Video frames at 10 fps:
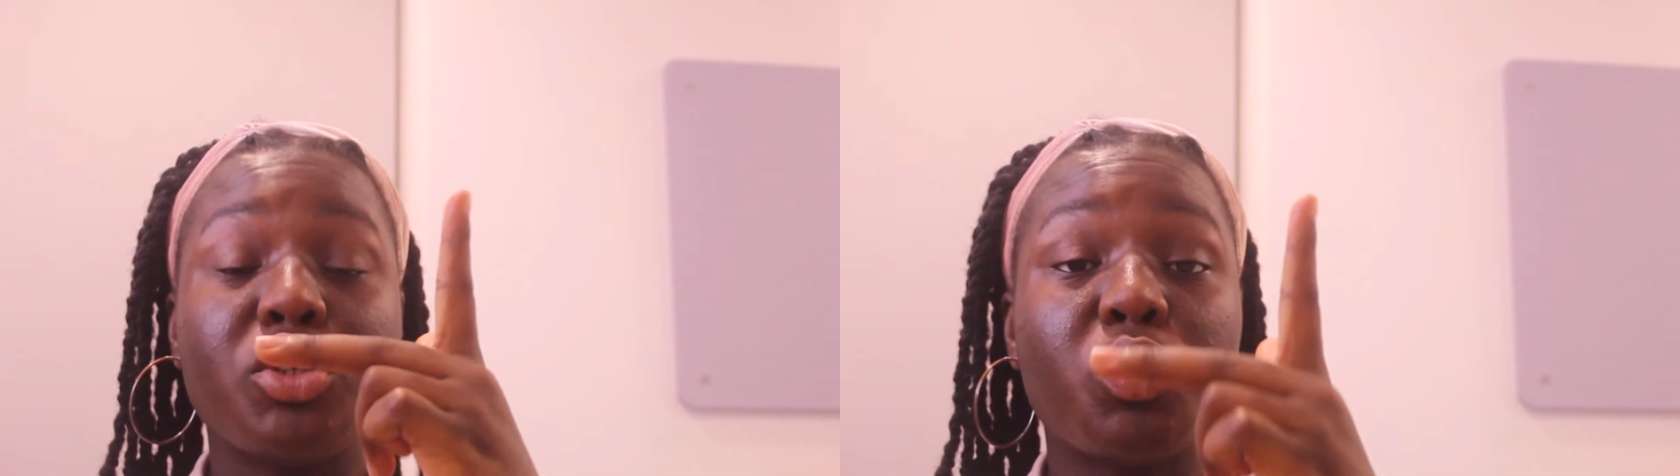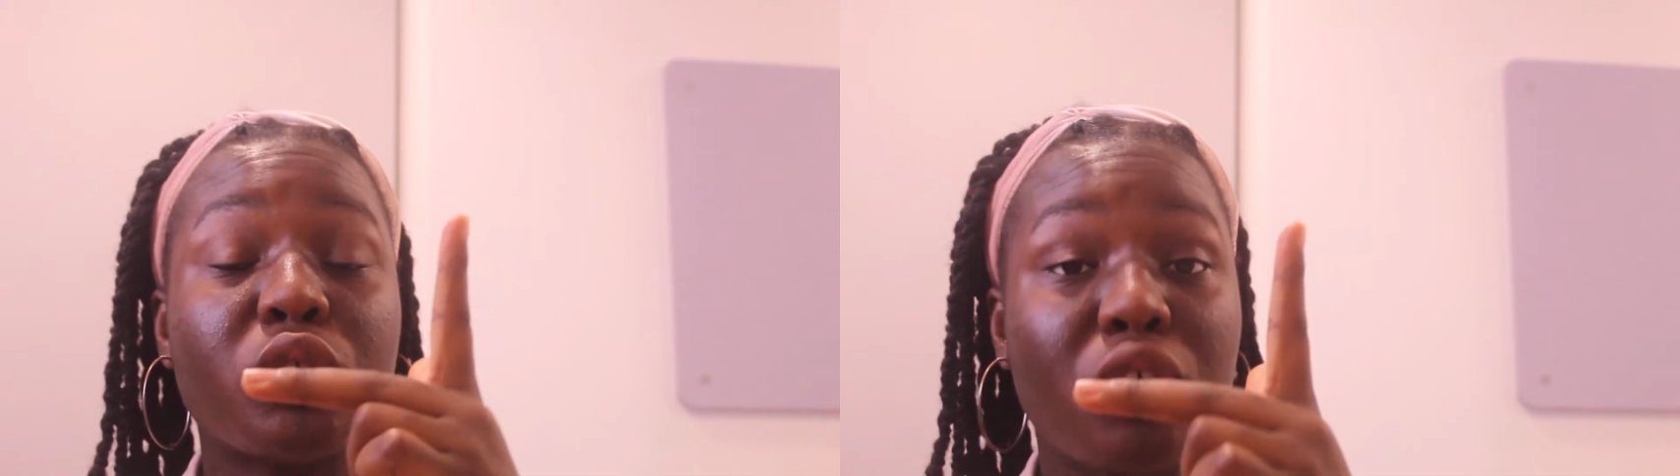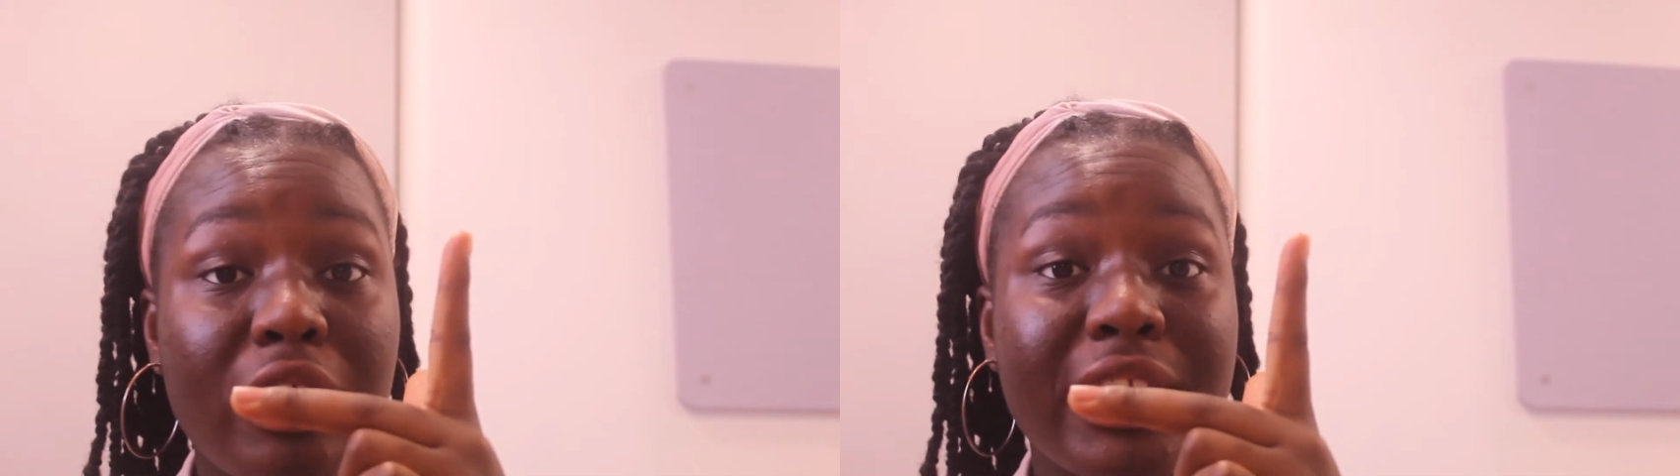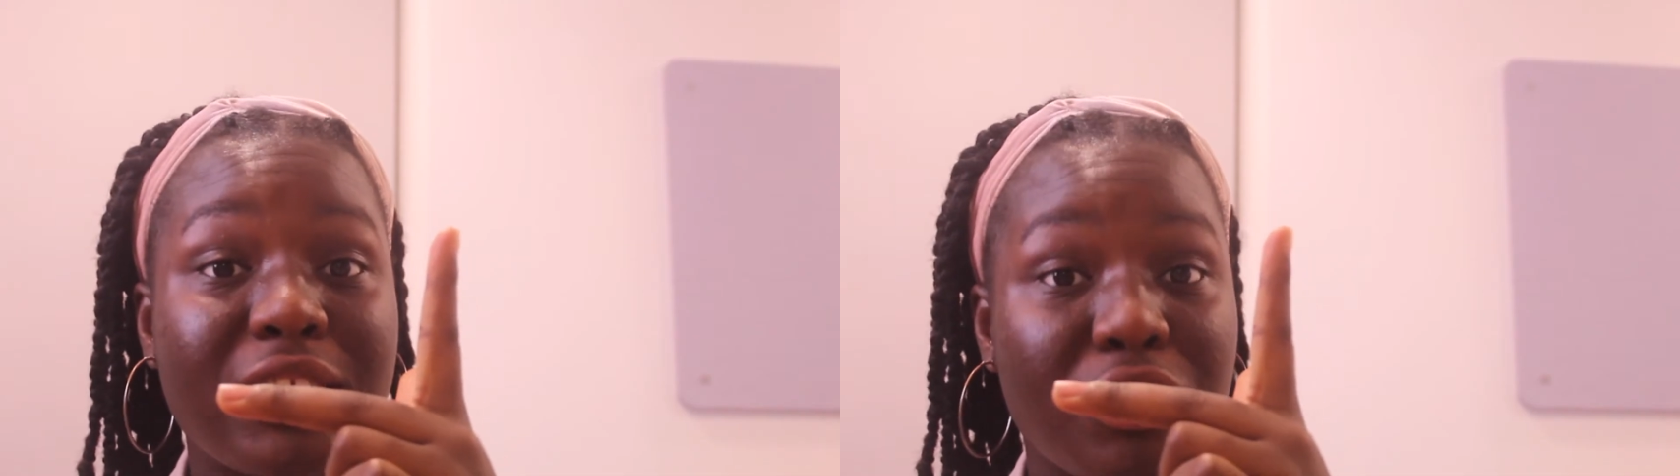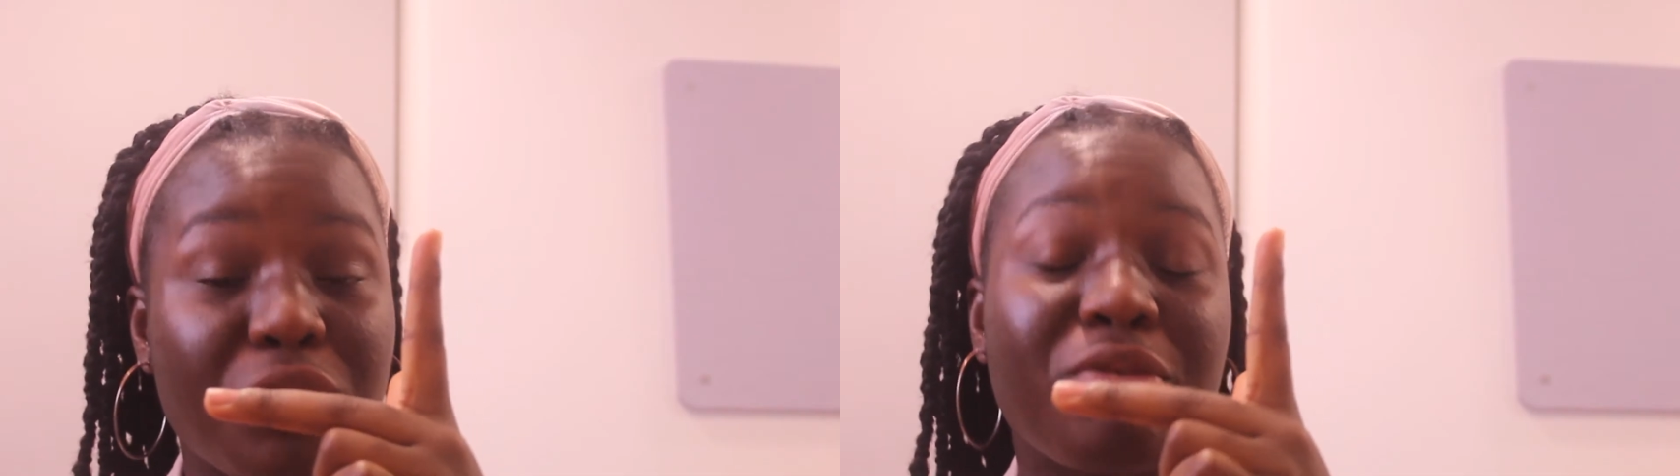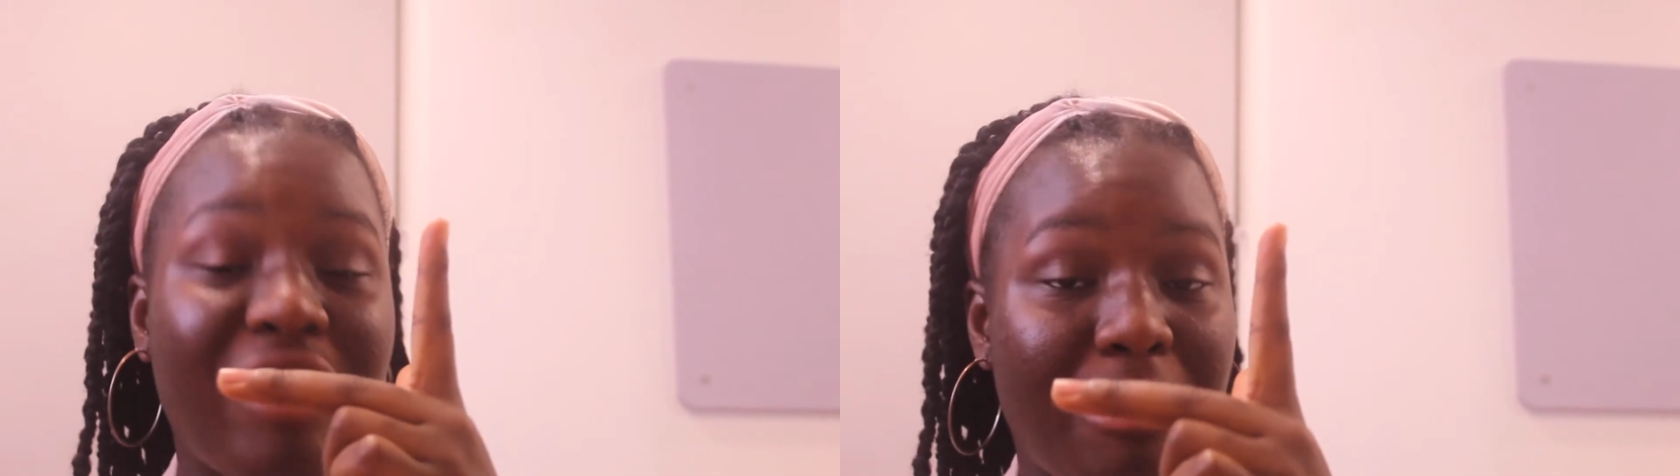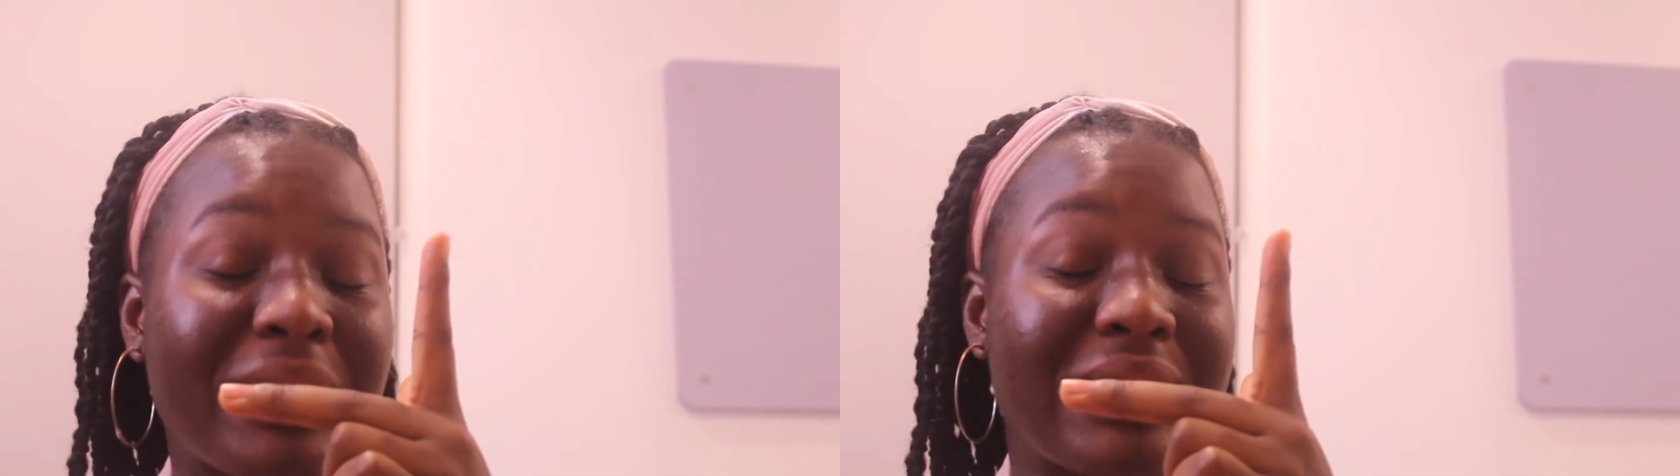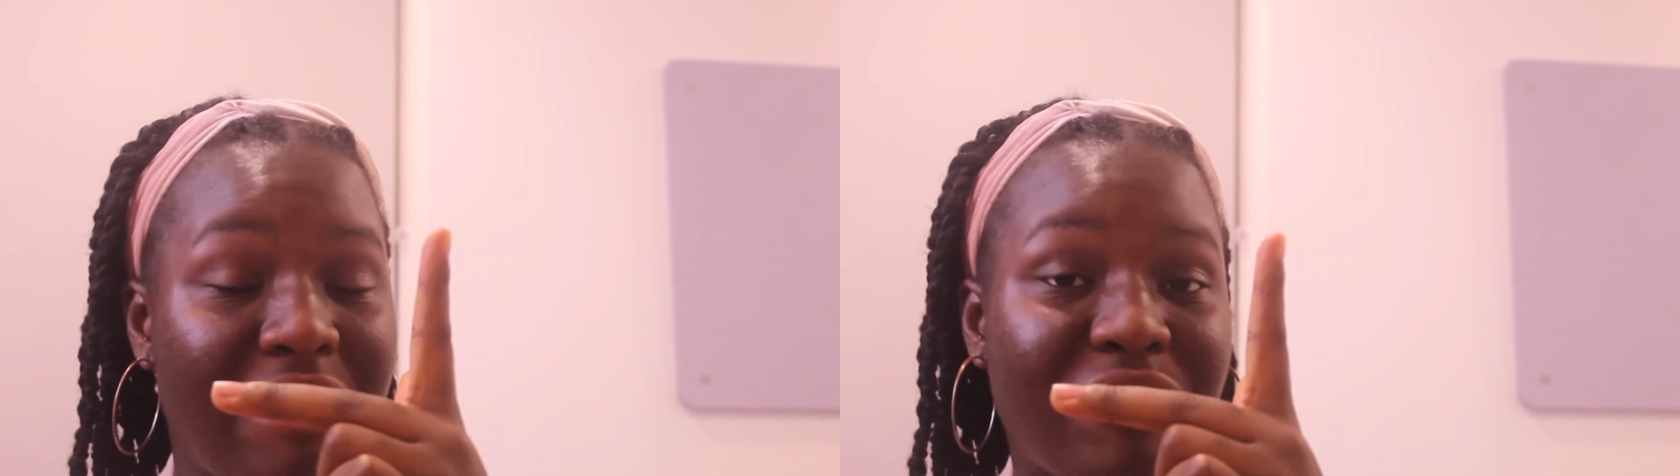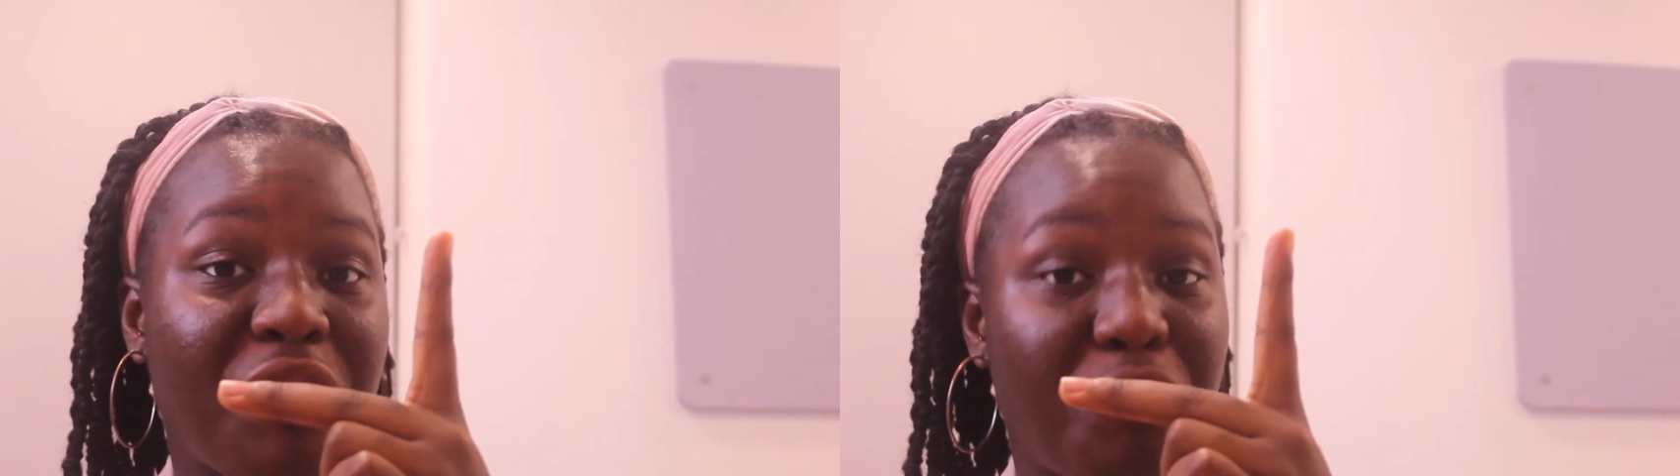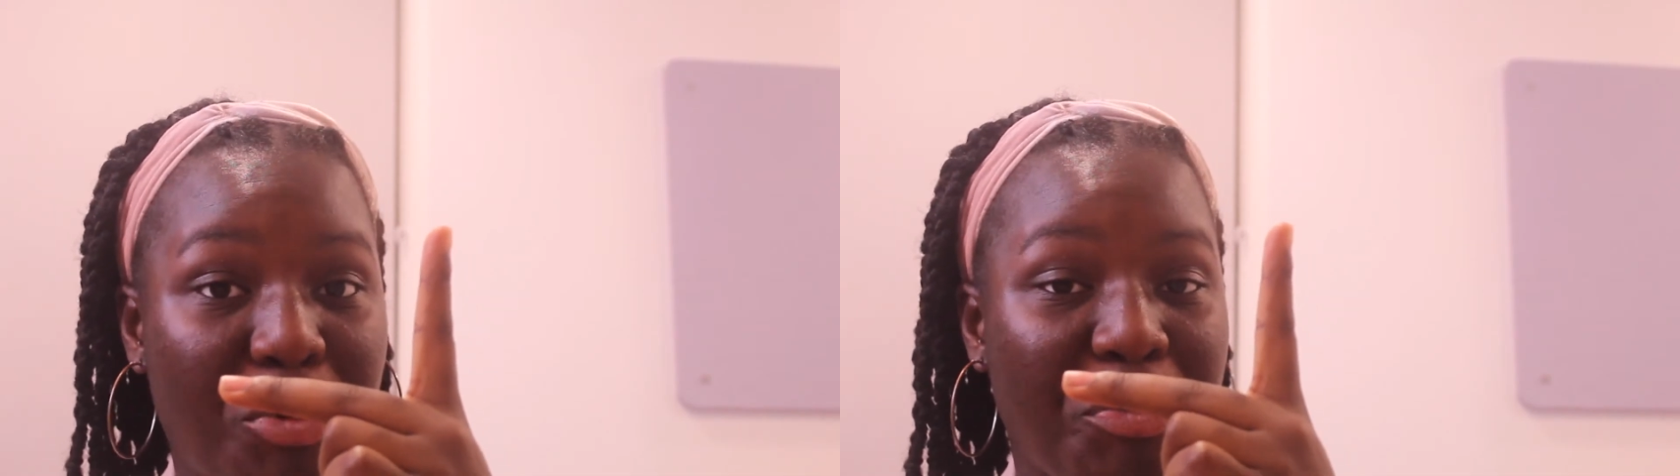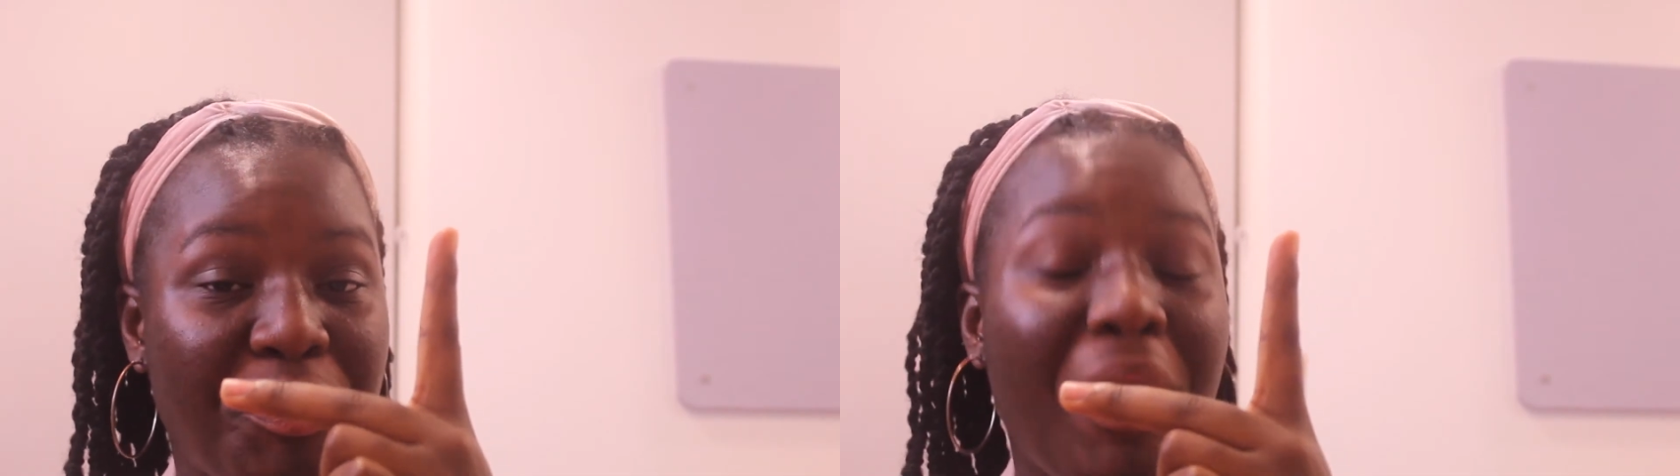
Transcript: You will not need to do Fleming's left-hand rule.